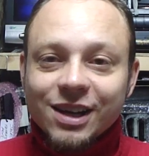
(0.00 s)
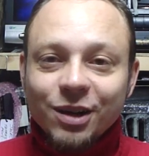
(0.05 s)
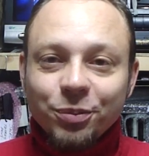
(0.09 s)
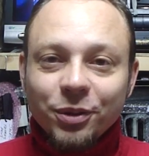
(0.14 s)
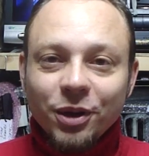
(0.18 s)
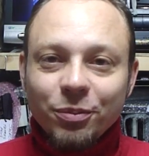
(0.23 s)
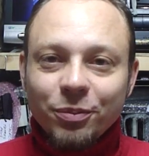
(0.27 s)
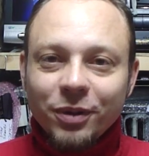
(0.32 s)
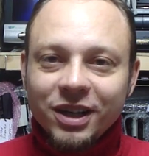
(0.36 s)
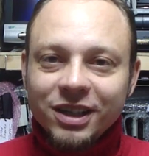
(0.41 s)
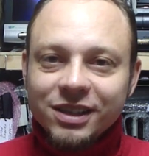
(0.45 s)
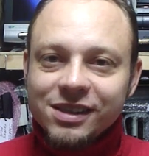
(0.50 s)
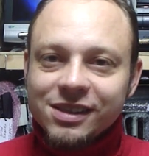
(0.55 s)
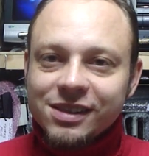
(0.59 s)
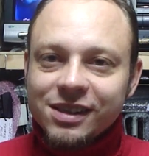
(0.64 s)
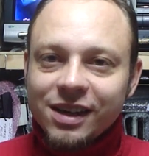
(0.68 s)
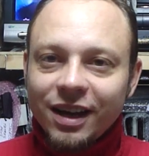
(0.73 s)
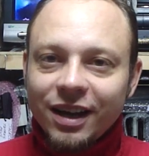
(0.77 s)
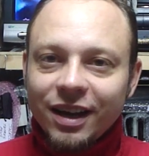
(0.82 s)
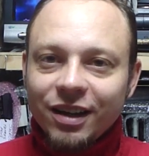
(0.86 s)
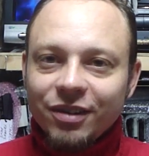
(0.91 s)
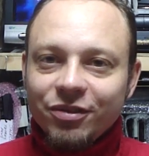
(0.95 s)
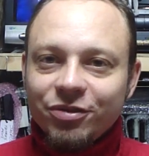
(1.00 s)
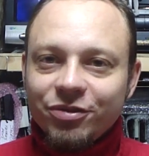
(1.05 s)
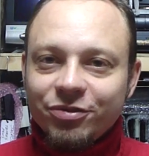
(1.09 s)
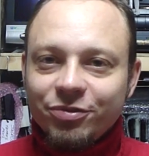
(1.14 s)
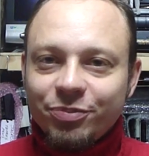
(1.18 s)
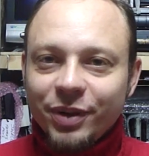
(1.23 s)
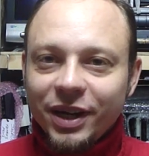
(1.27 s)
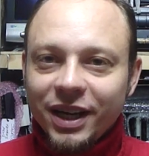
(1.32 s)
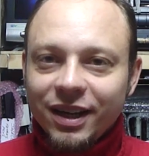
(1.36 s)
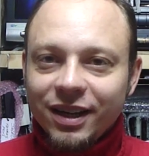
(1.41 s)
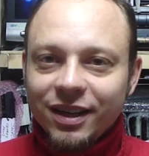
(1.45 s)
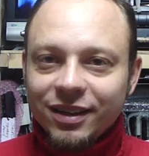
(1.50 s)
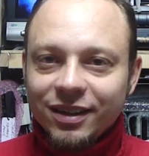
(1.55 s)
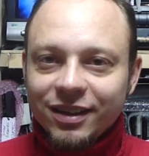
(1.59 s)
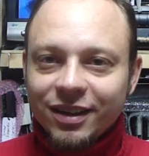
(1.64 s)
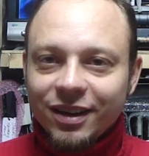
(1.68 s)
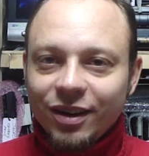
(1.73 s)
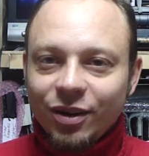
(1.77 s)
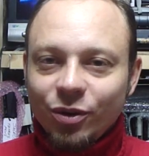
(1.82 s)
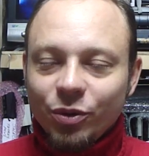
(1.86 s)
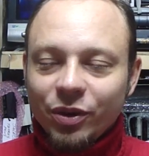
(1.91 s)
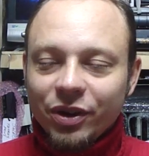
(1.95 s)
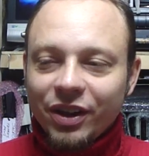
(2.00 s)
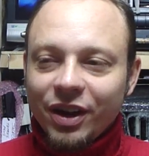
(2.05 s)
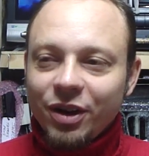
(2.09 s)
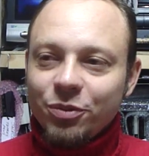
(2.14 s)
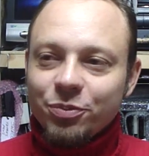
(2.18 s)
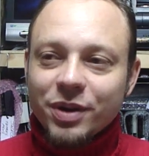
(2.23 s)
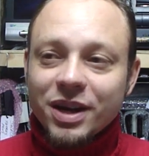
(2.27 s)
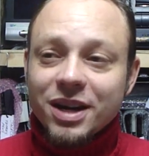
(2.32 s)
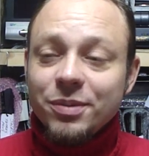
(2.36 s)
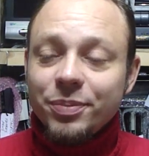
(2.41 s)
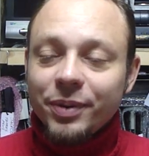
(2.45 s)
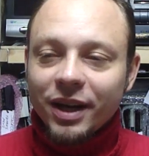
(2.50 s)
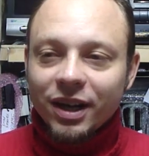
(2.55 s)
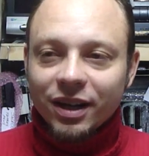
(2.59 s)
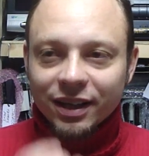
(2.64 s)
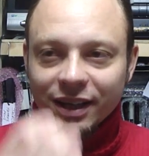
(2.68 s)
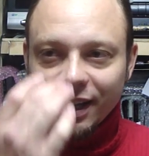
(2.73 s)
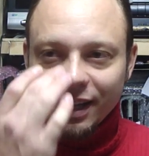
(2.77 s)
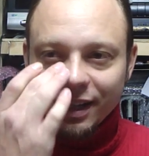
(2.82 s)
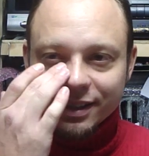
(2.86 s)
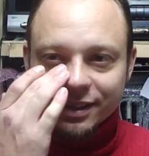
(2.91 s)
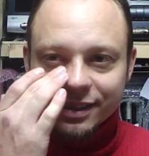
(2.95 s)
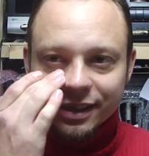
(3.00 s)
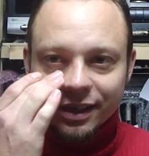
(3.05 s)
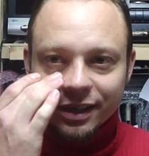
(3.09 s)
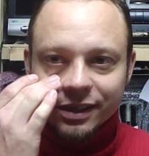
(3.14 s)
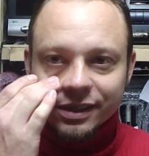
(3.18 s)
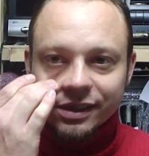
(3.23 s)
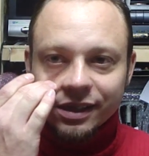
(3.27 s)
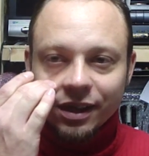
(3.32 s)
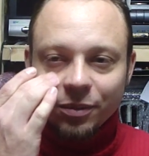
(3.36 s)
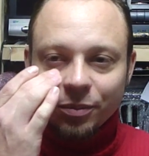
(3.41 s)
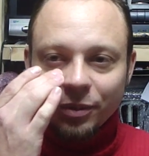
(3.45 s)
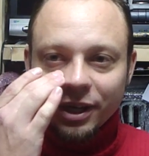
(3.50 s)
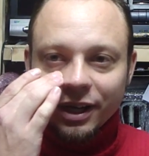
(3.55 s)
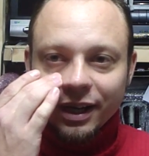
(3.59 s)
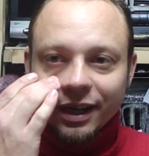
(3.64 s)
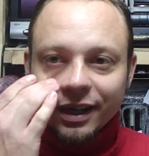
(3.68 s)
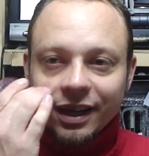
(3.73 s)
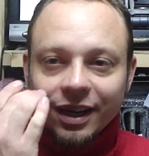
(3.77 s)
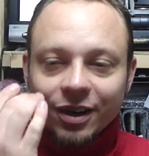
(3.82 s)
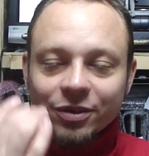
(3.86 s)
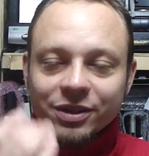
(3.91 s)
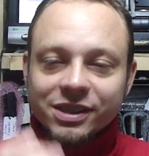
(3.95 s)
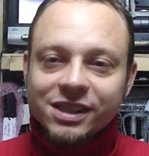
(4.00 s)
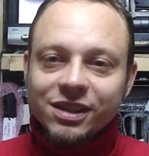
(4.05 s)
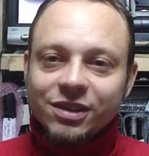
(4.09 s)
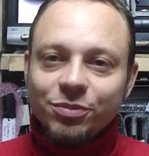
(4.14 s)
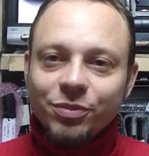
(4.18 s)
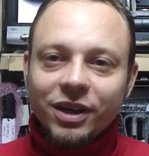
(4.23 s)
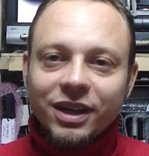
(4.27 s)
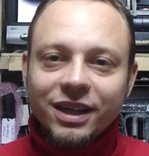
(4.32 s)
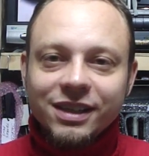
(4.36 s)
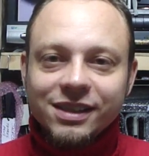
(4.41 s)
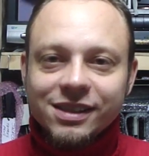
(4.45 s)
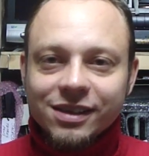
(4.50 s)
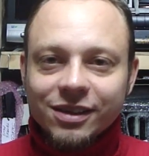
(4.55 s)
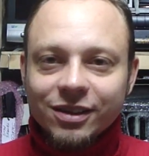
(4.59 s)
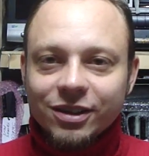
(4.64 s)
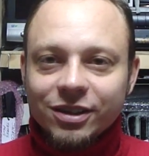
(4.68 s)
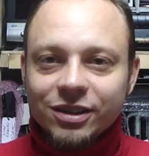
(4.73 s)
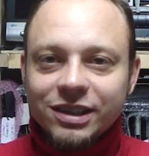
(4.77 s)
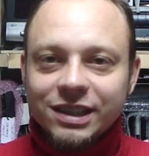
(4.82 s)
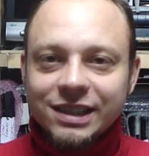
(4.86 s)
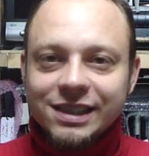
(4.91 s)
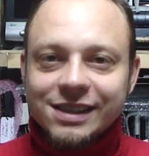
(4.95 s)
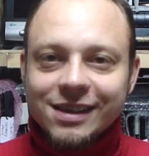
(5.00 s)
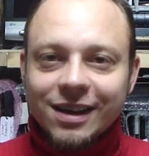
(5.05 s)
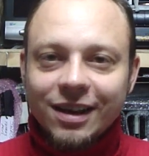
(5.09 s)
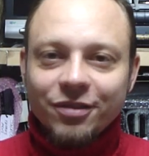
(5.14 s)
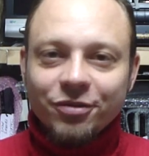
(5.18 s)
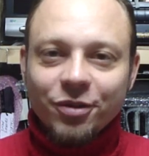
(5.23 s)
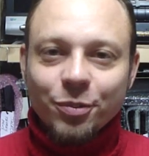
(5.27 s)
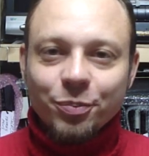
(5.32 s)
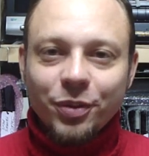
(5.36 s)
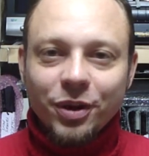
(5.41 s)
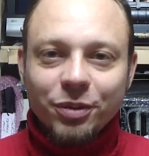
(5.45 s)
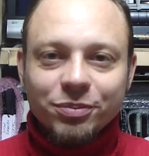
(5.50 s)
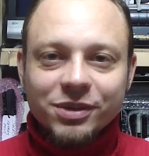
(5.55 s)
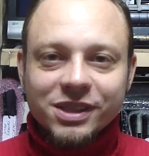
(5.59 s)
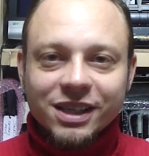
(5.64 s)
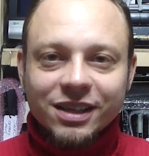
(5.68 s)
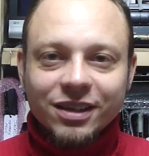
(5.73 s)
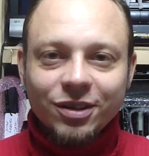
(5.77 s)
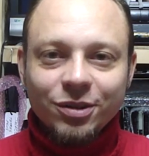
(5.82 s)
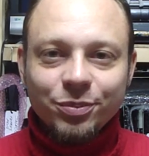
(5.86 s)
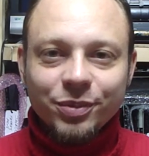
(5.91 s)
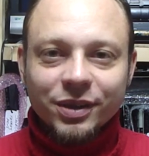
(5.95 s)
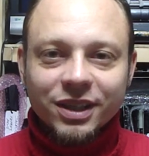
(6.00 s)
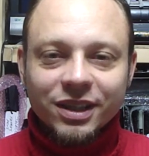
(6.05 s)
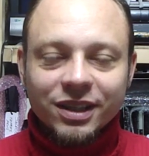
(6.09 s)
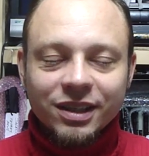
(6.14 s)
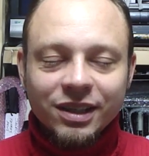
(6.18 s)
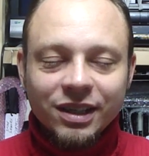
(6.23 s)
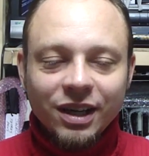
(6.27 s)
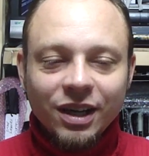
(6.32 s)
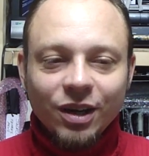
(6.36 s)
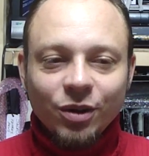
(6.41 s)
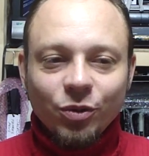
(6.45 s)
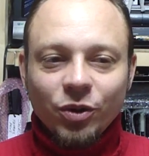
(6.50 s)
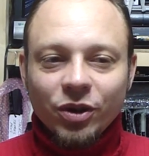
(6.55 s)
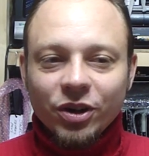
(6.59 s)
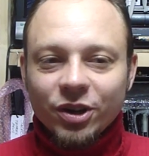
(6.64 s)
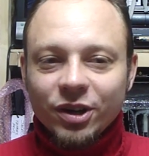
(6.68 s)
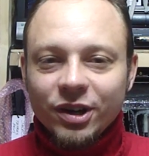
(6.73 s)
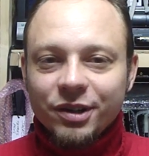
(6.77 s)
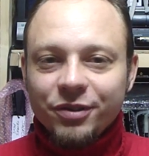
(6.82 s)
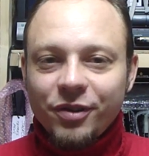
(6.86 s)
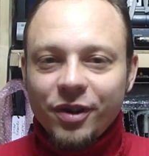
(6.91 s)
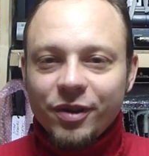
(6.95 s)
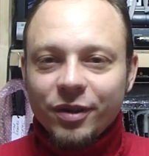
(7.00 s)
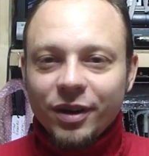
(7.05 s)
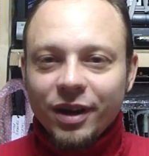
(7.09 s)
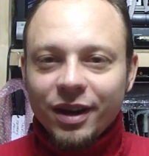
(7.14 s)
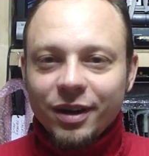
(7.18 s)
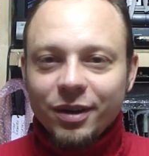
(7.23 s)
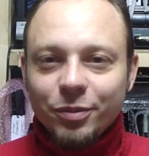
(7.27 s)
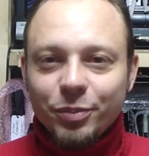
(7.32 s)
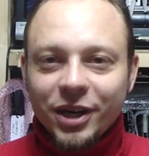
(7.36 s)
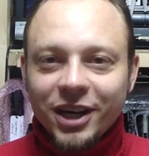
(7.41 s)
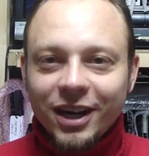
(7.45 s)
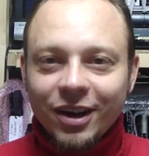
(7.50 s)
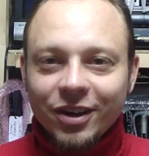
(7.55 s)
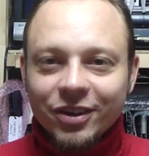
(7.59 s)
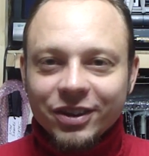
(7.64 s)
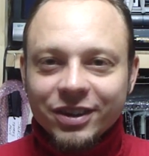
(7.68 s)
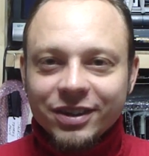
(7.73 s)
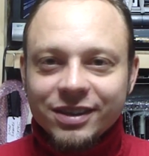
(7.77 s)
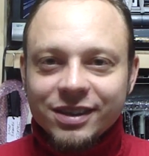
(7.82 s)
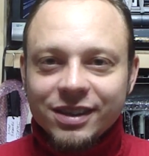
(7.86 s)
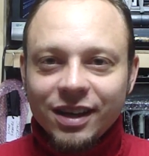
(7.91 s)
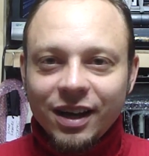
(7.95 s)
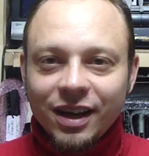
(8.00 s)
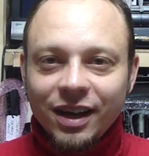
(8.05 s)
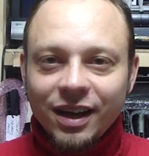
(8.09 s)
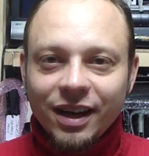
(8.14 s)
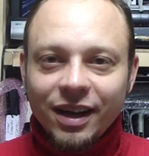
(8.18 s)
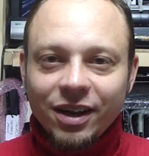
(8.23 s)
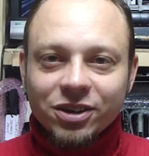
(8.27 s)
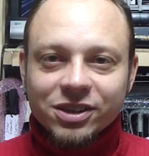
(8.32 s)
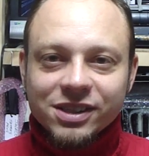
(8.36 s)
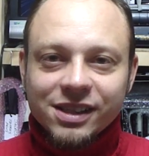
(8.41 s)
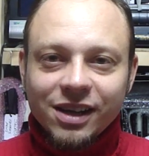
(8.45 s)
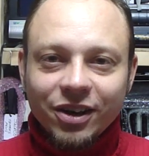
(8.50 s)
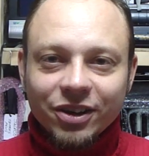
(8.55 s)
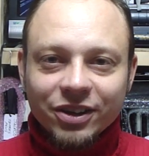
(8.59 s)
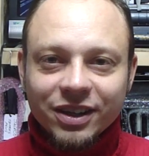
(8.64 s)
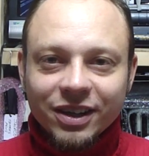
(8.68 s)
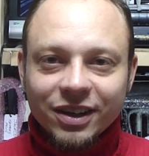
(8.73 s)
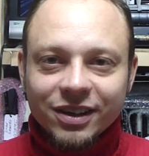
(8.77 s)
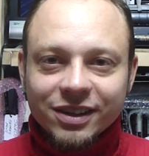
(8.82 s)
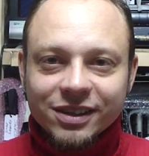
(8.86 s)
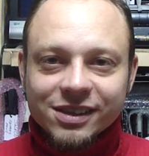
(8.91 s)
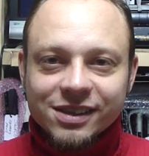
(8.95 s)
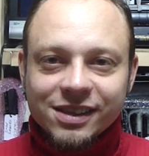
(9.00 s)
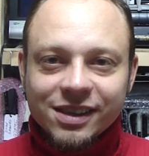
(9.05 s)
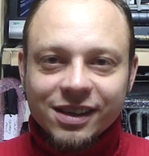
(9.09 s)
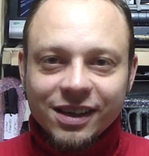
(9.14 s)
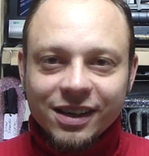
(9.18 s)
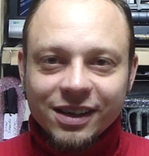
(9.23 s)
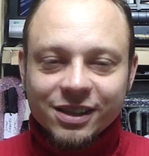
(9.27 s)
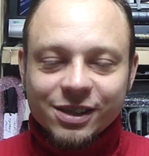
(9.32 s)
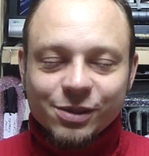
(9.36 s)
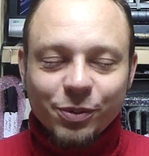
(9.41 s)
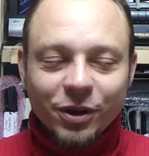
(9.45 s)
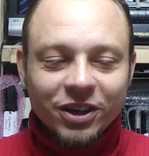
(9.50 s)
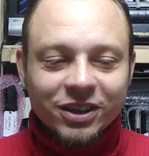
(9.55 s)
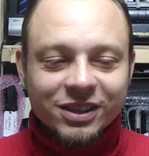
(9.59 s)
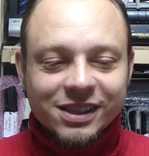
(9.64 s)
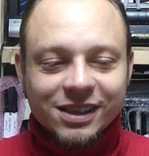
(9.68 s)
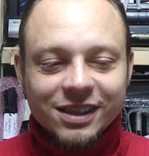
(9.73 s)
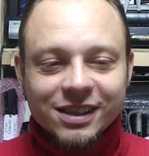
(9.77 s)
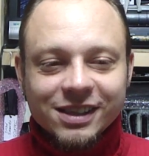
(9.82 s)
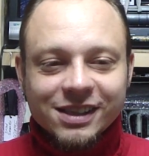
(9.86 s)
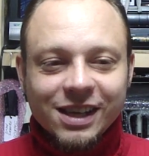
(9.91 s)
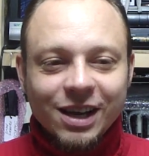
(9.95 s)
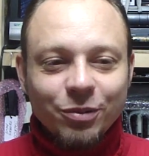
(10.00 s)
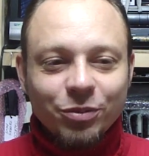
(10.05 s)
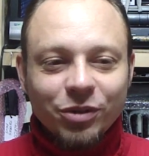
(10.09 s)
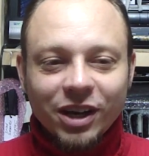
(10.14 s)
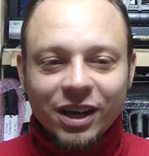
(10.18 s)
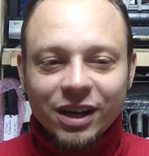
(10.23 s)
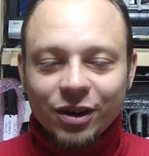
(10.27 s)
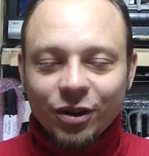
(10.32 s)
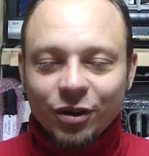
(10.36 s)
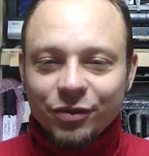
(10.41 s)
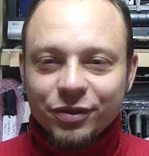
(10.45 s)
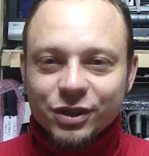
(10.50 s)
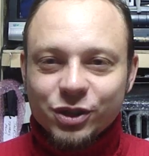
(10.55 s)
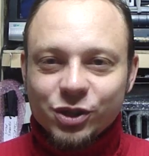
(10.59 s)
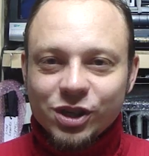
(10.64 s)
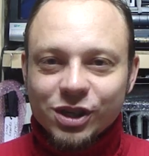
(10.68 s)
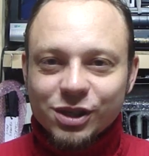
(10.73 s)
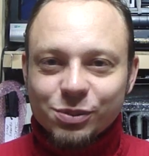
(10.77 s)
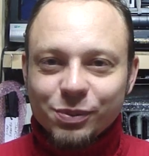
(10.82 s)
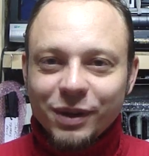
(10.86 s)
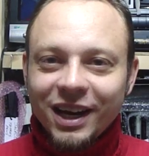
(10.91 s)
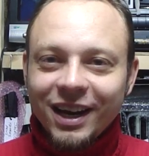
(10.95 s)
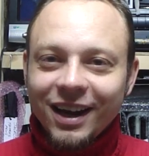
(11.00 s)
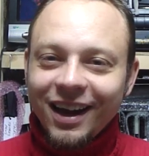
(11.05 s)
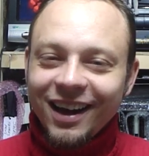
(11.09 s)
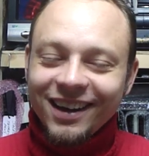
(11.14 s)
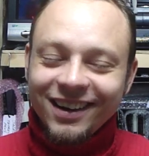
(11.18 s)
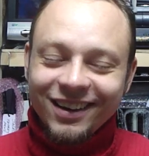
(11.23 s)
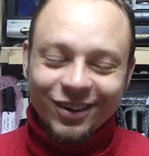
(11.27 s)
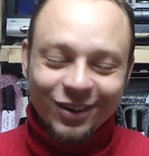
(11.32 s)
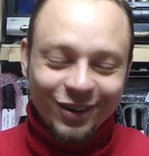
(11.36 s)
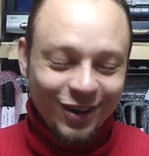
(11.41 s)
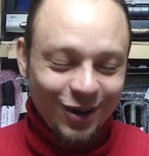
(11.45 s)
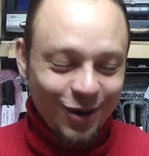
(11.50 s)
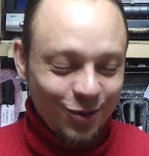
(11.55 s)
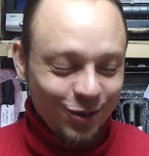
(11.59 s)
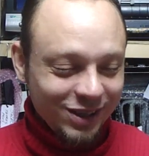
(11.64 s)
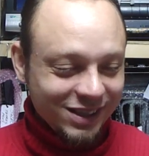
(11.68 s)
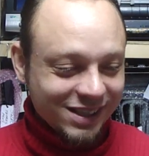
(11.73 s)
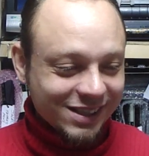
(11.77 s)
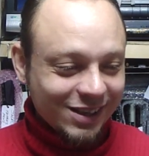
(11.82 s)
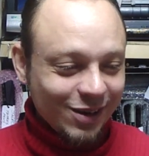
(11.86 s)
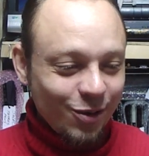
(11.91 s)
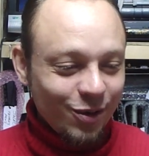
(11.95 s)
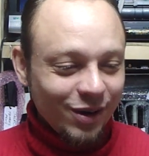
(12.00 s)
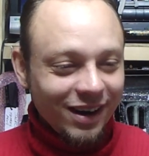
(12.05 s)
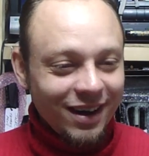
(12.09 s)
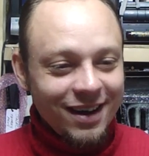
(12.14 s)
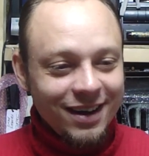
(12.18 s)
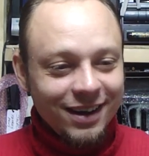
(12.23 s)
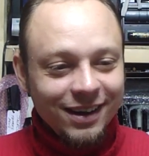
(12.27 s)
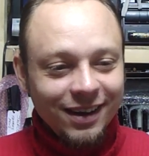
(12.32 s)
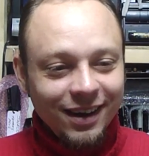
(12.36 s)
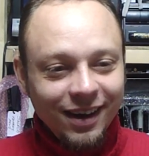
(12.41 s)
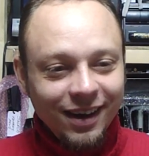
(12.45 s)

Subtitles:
couple of months, I've been, you know, without PayPal. I can't send money, I can't receive money, so it's kind of a bum deal. But wondering if anybody else out there is experiencing the same thing, or if it's just me. I don't know what's going on.